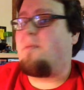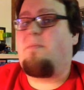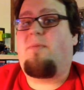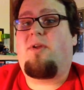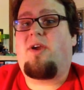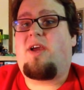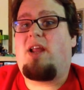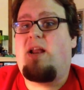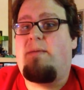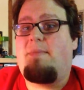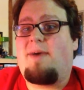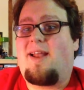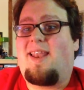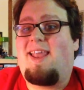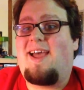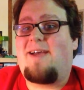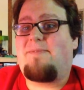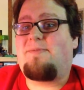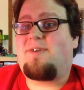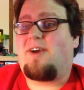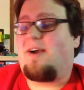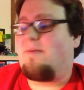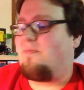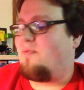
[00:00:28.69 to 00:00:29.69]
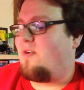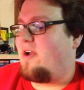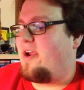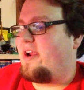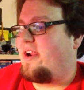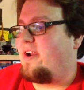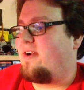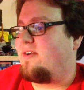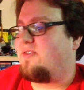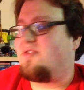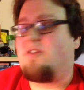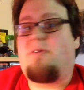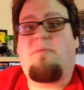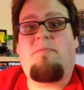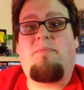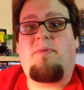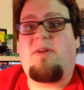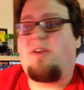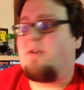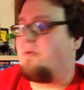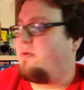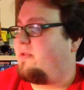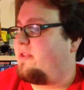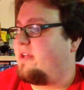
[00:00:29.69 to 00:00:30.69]
I'm looking at my laptop right here, so I'm
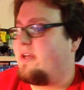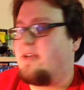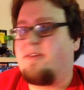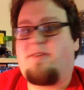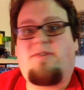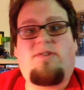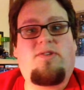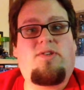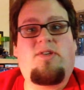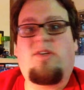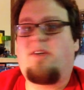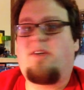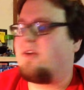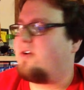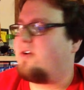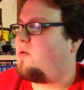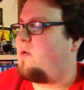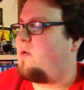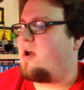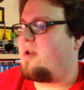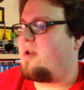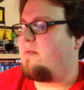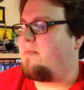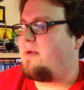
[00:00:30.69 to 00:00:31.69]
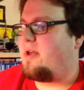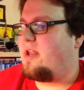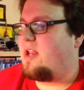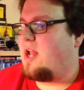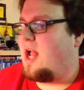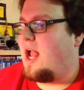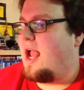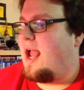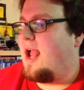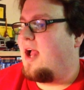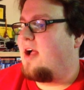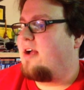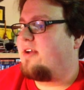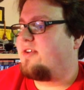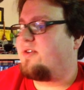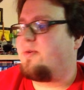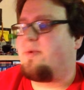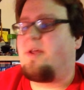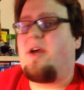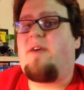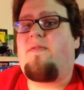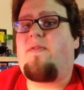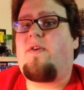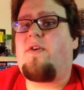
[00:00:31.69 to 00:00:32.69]
going to be doing this quite a bit. So
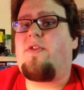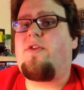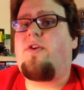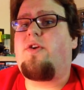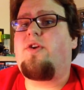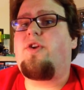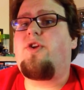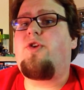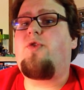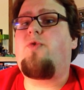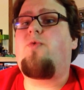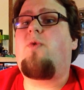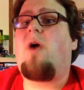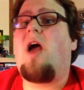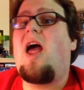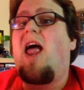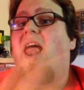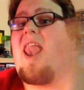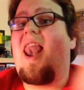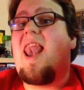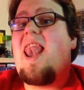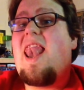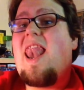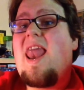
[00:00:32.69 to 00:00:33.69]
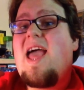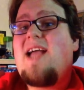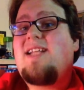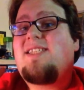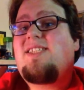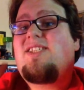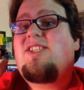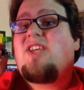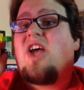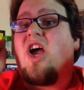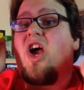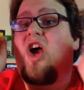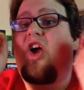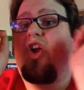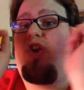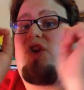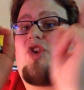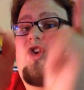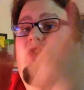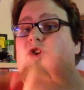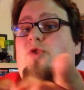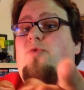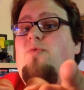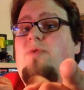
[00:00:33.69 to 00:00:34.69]
without further ado, let's
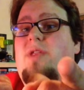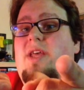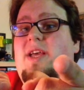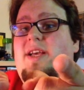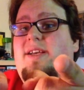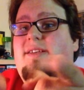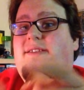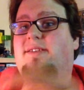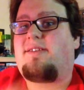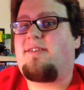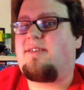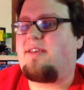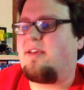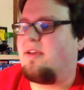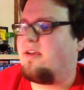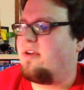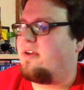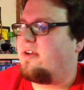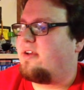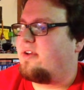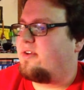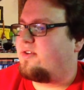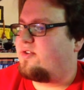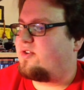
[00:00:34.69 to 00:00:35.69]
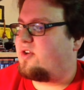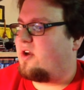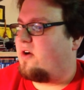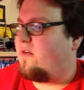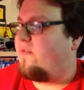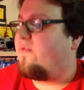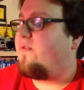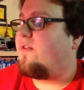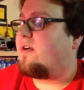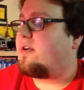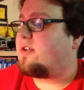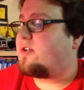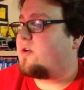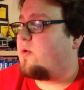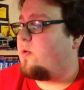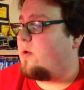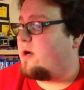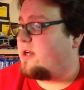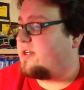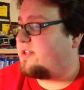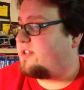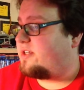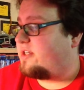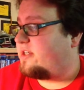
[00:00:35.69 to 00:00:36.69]
do this. So, first
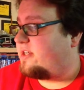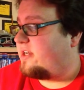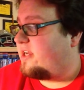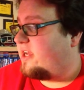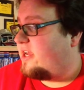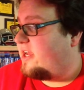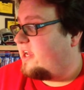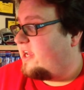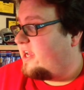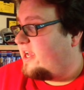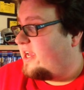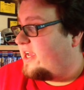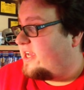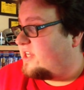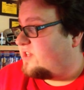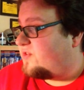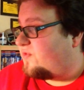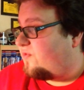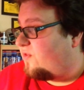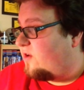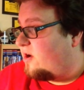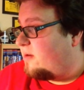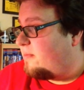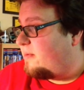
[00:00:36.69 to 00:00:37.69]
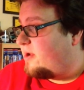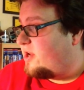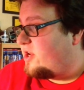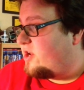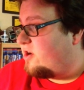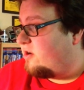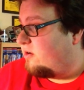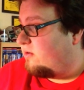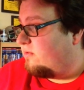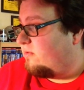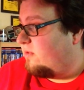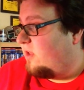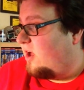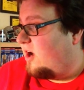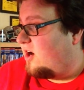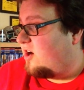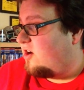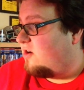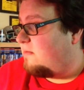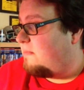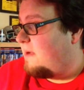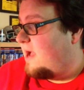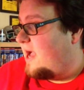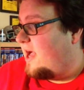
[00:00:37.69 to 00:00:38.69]
question is from your
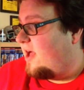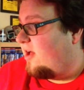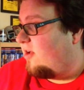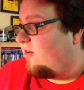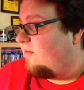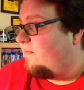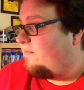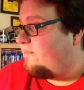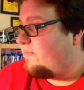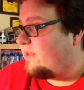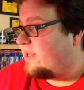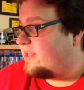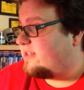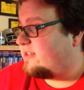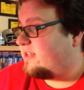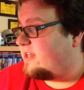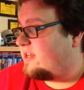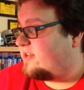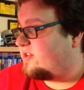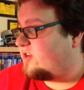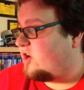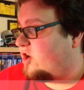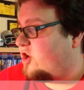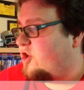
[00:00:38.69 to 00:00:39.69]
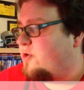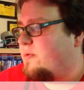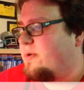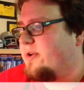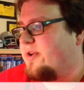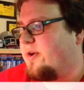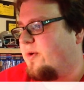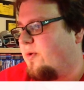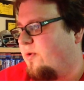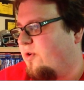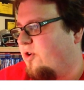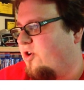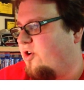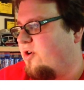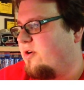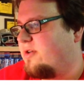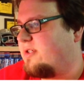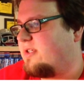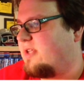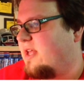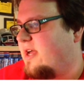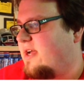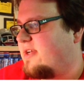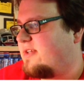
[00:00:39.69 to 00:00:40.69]
locker pal that says, Are you into horror
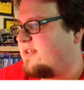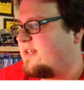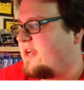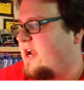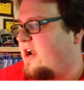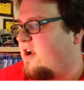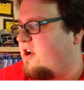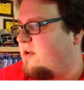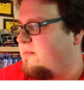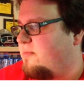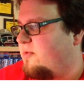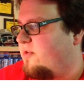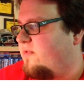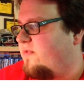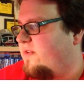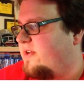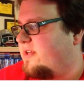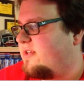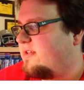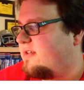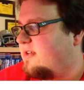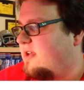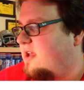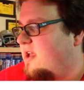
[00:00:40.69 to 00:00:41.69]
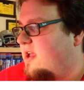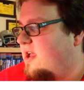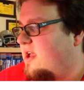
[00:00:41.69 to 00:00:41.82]
slash scary movies?